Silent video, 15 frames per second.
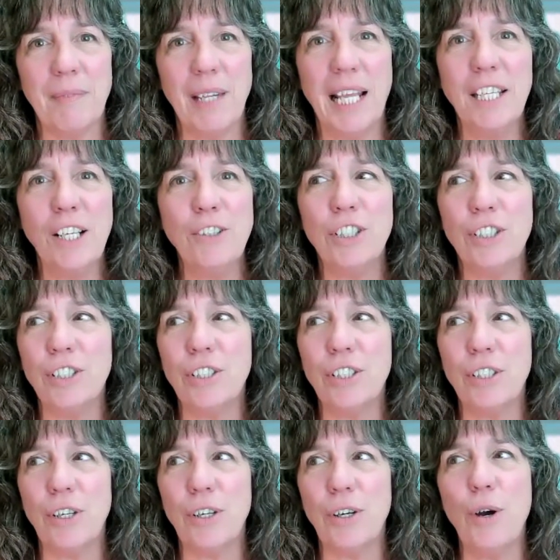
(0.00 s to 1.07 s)
And they're
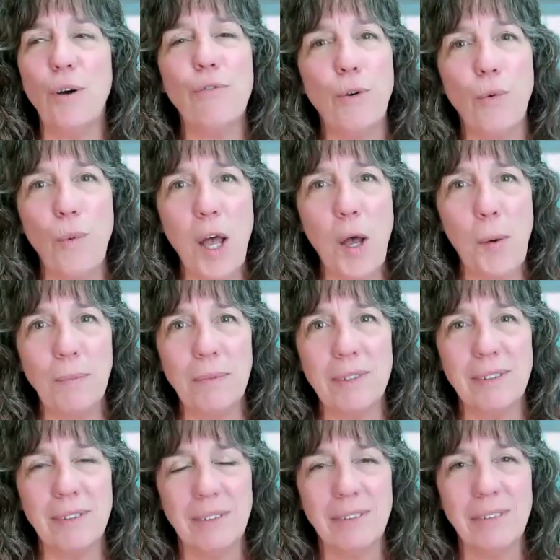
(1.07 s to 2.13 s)
just overwhelmed
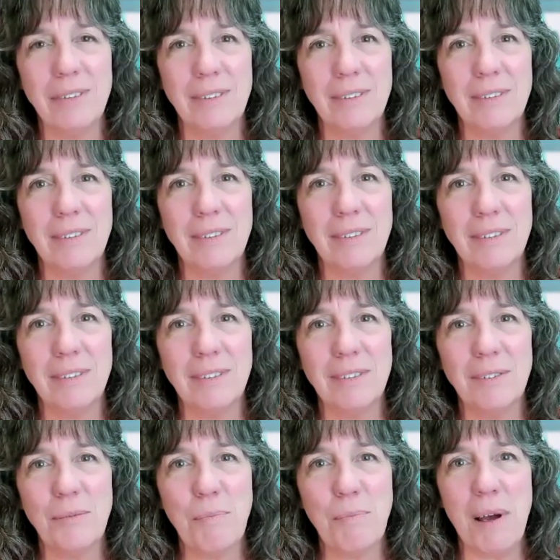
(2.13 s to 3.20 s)

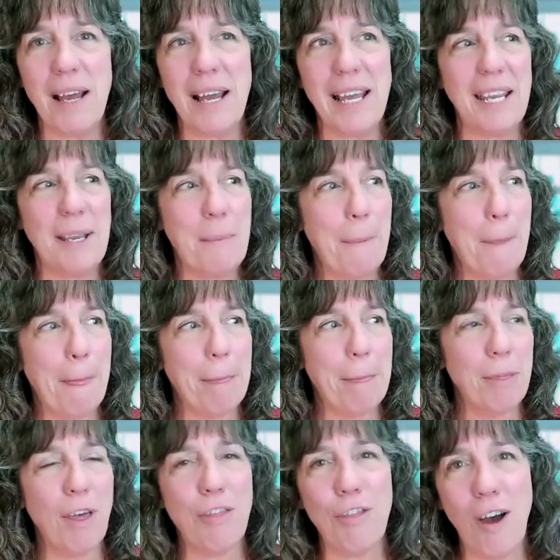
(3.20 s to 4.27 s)
by
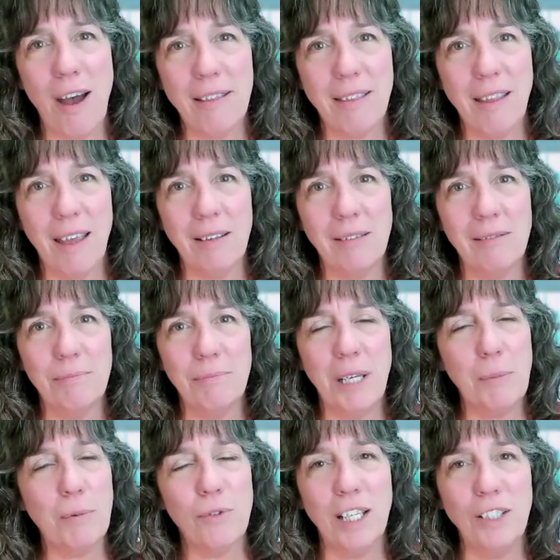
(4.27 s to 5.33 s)
the thought that
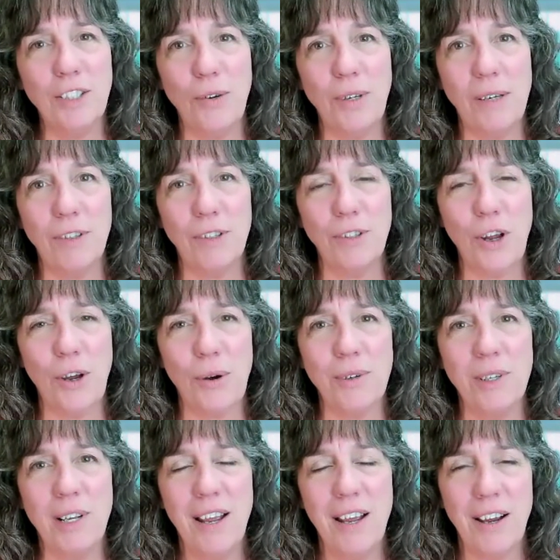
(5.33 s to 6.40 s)
people they don't even
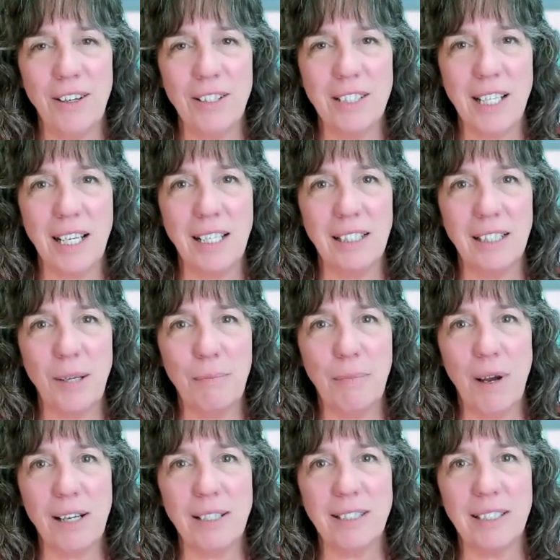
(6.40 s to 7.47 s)
know are sending them
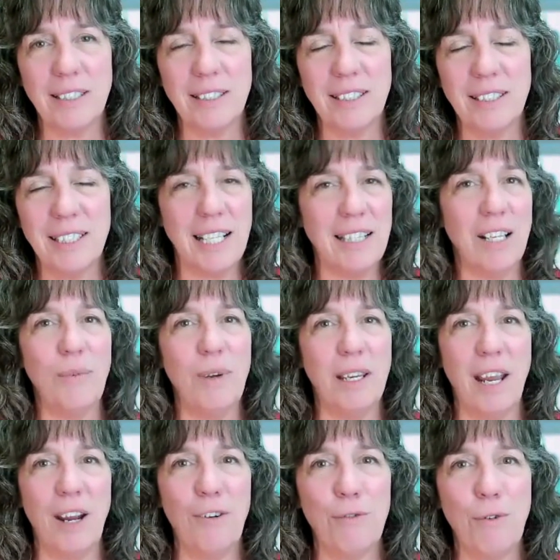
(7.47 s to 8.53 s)
boxes and saying that we
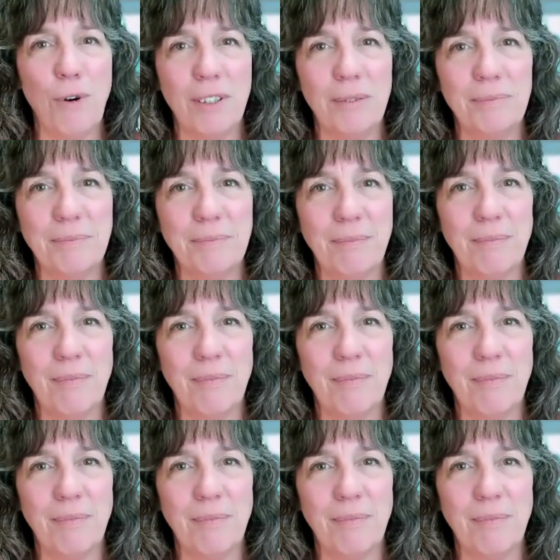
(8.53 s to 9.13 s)
care for them.